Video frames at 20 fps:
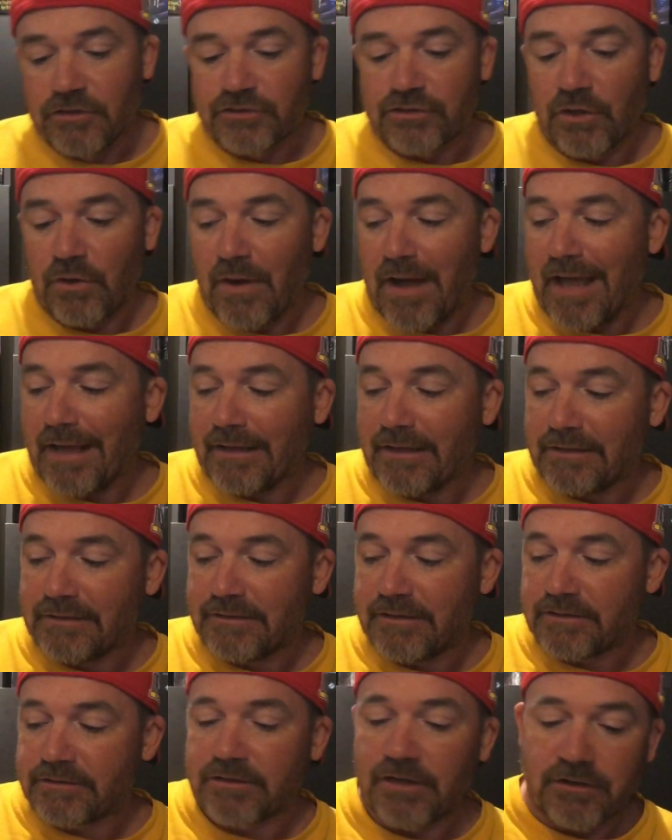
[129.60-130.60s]
So I can
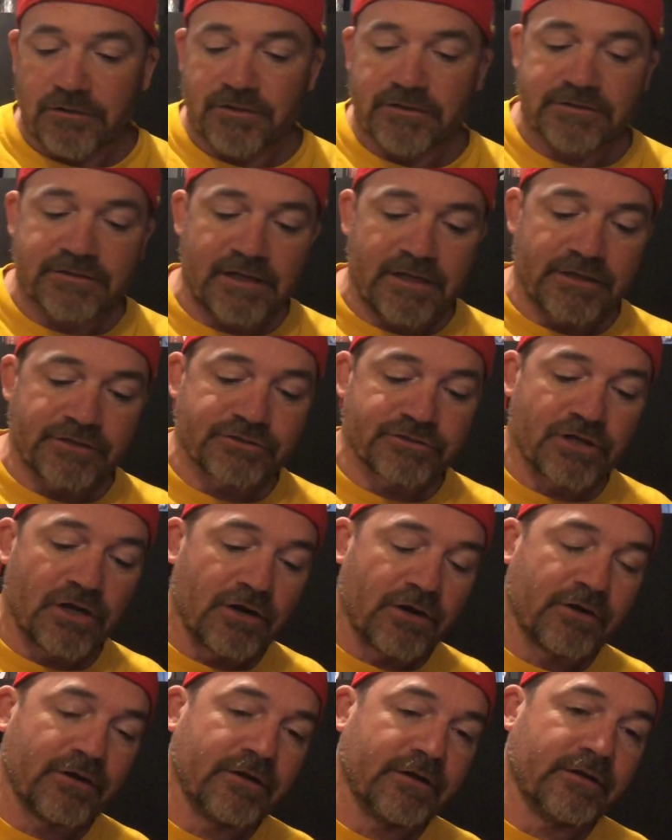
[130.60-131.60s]
discard the Sage,
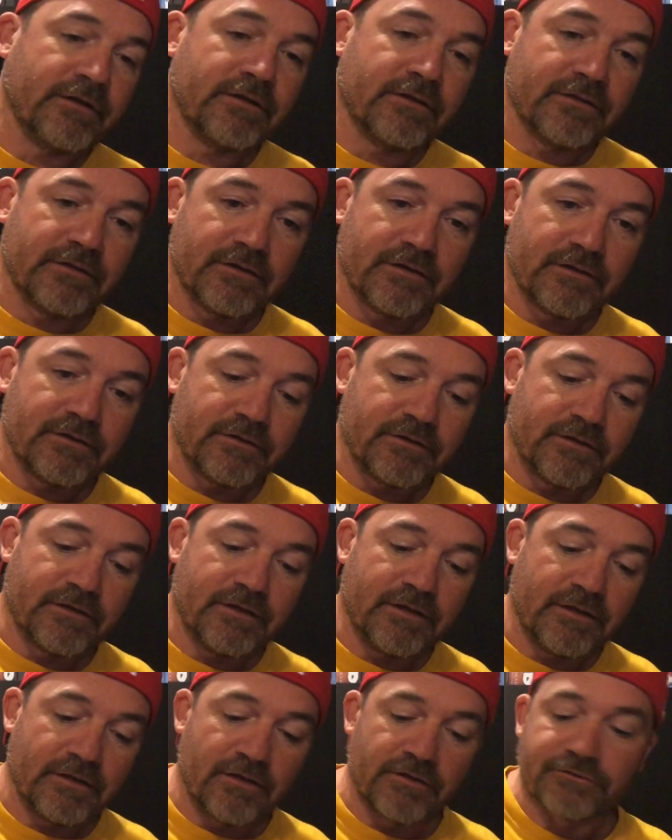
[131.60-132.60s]
target
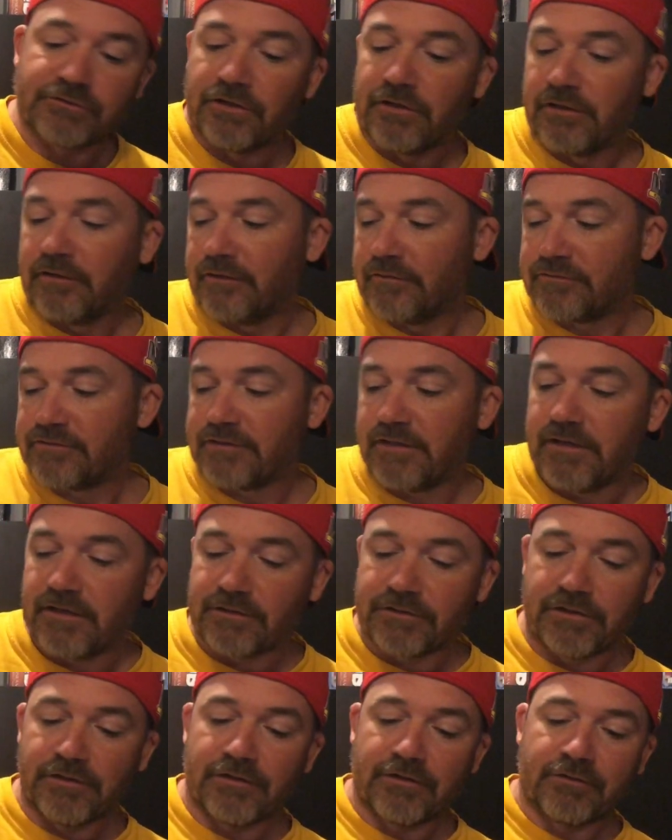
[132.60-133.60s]
the alternative, send it
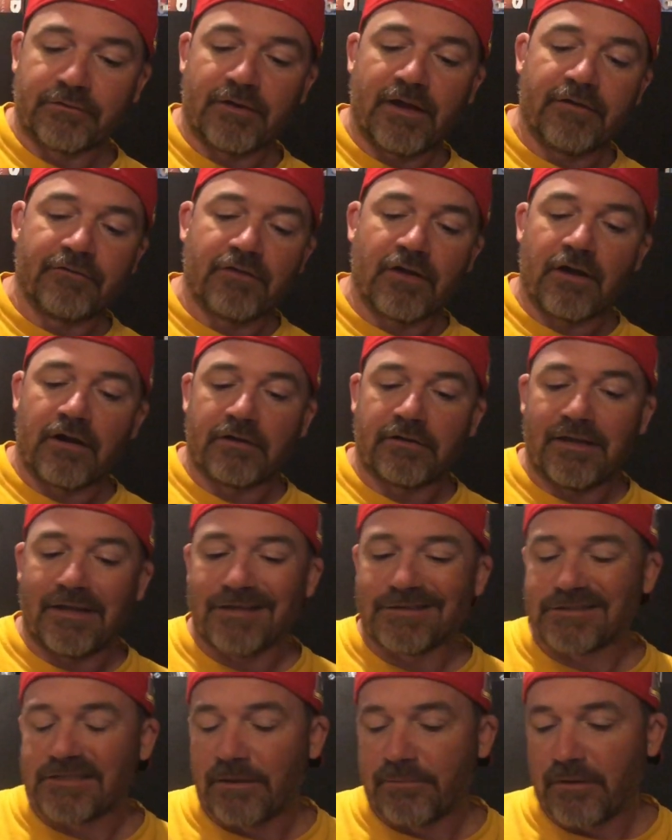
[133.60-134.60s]
to the graveyard,
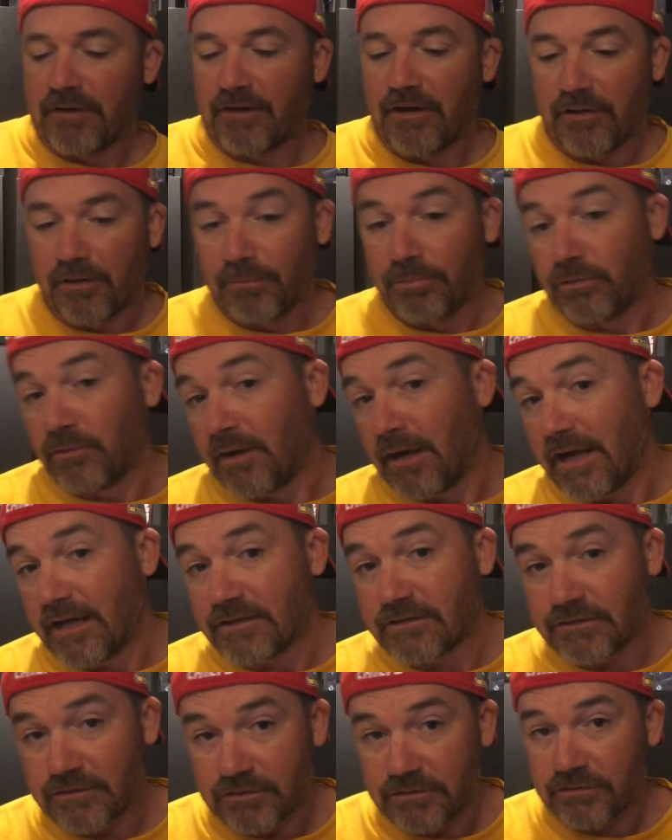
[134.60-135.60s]
and summon another Blue Eyes
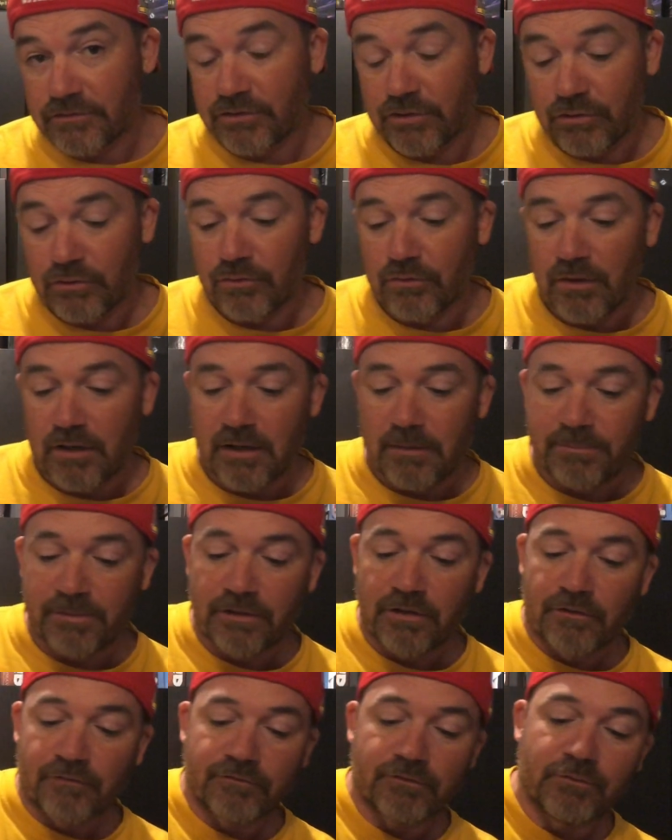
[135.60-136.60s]
to beat
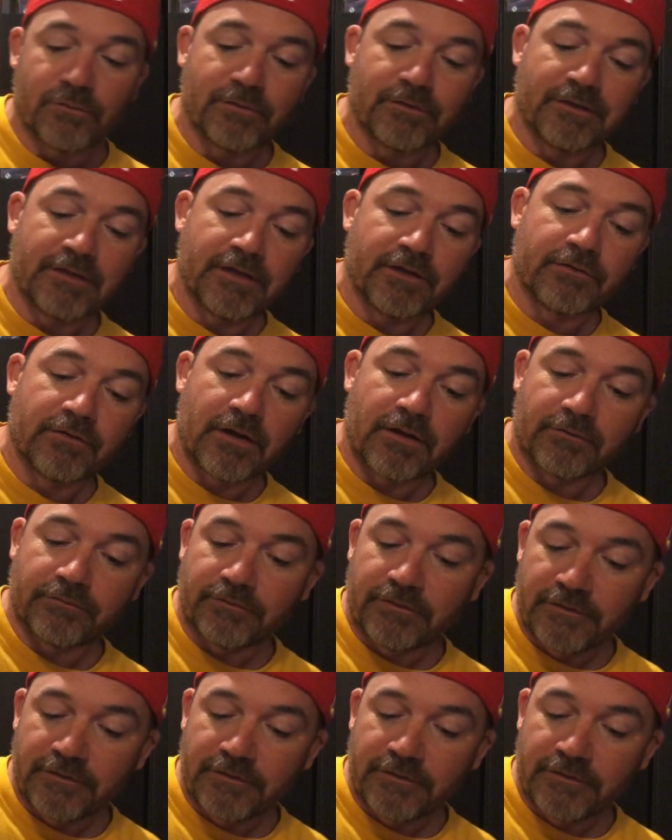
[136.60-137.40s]
over you with later on.